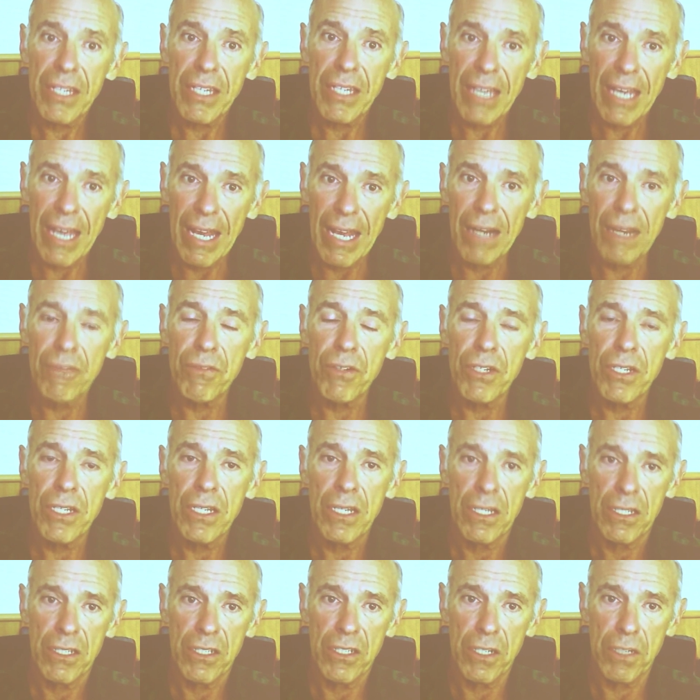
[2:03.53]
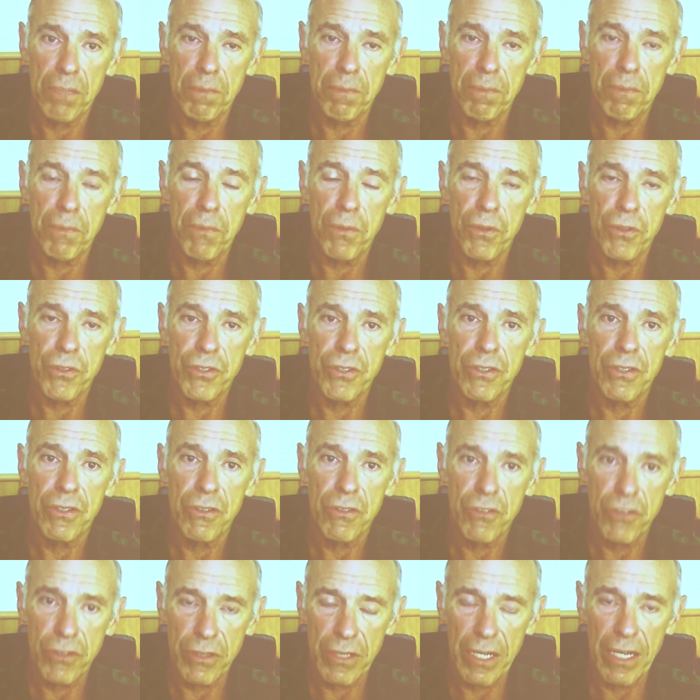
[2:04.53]
I think every young
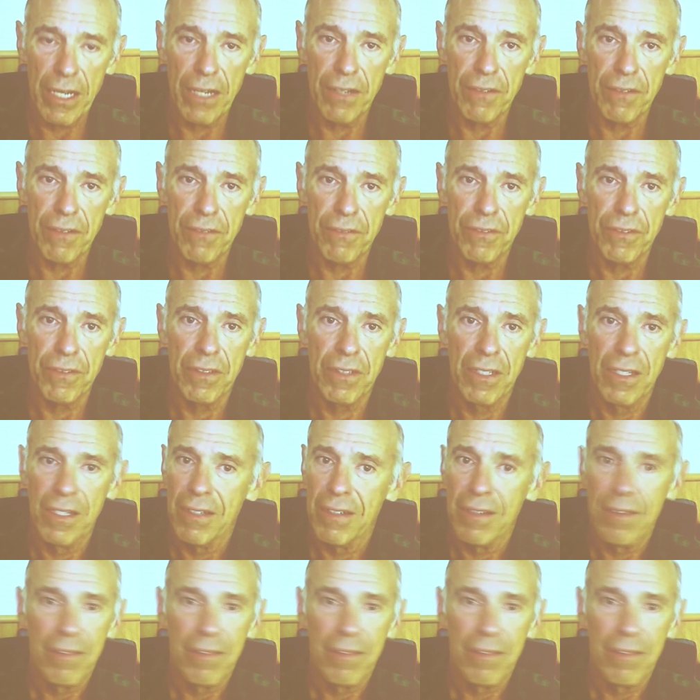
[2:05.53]
person should have.